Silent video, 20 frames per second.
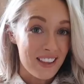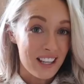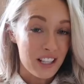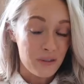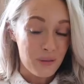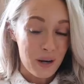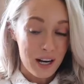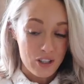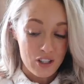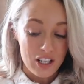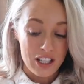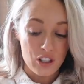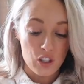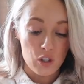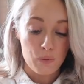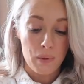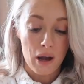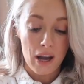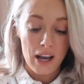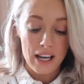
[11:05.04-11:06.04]
and these were actually
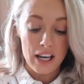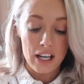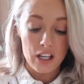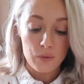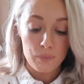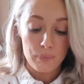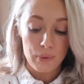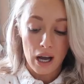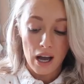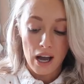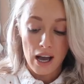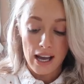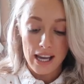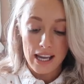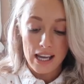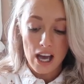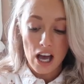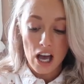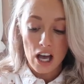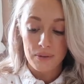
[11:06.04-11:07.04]
inspired
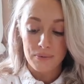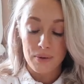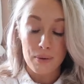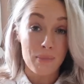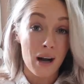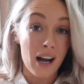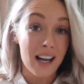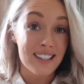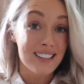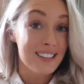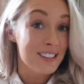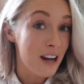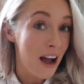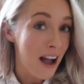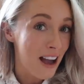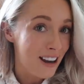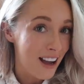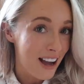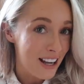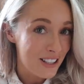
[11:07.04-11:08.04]
by my
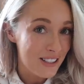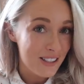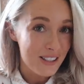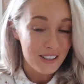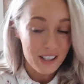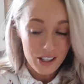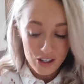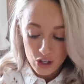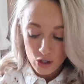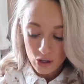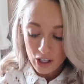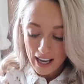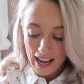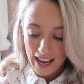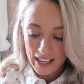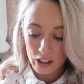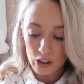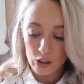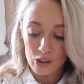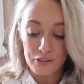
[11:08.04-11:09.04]
style icon Julia
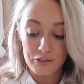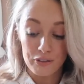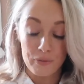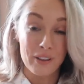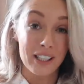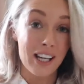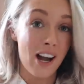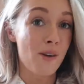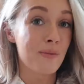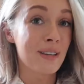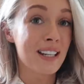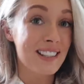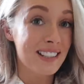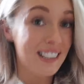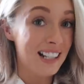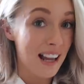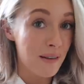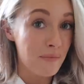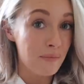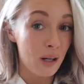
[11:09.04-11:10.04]
Engel from the Galmeia
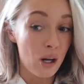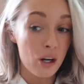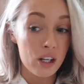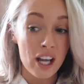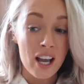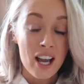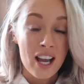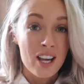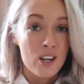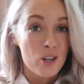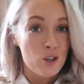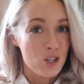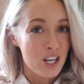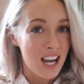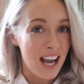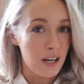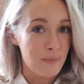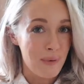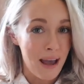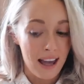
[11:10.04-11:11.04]
Glam blog. She
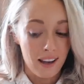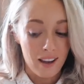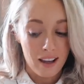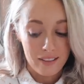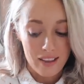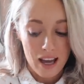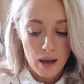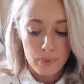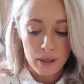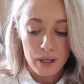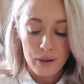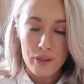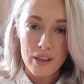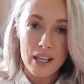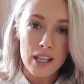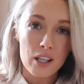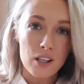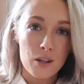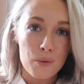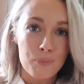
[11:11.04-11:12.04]
had a pair like that, but I
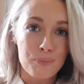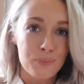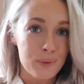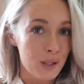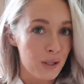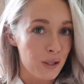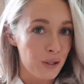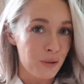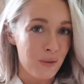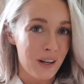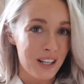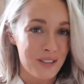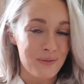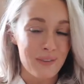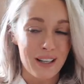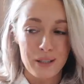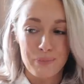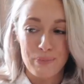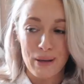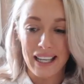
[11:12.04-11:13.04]
think blue, whereas
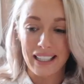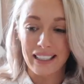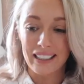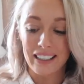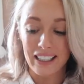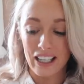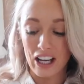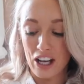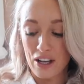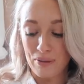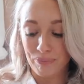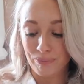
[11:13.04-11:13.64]
mine are pink.